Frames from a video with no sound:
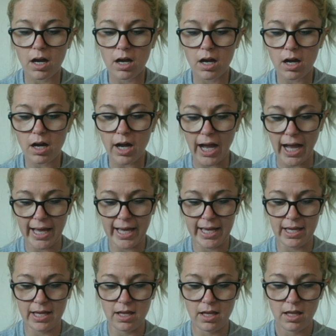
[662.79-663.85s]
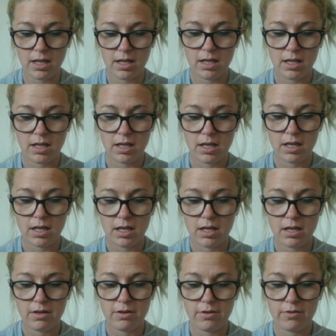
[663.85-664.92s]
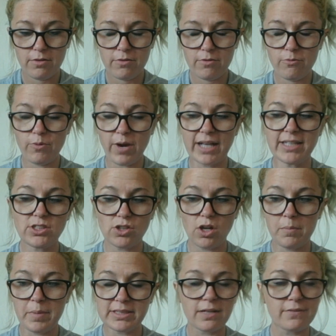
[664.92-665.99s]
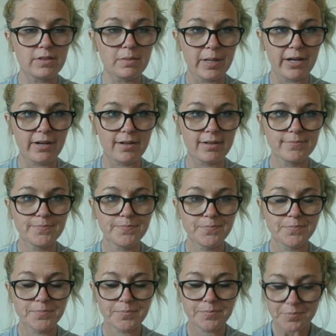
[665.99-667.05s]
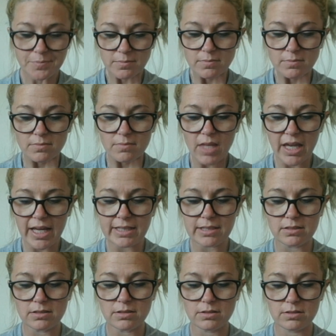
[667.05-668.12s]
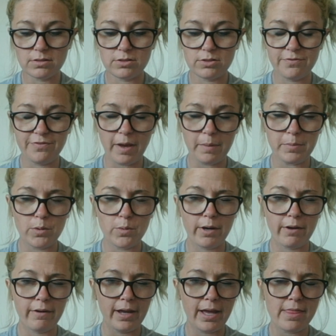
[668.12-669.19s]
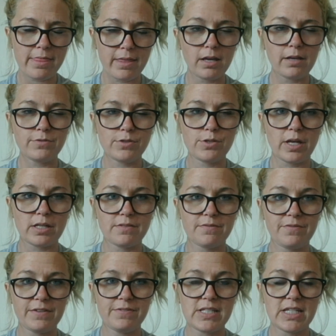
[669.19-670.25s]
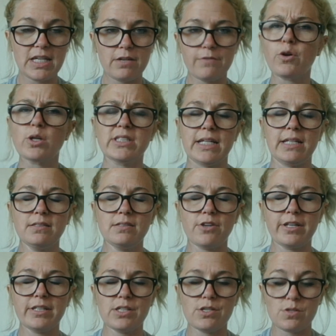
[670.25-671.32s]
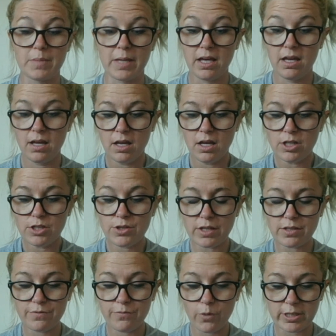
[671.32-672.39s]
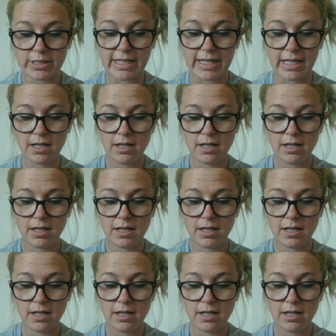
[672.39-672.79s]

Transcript: when I saw myself in the mirror in February, I think, of 2014,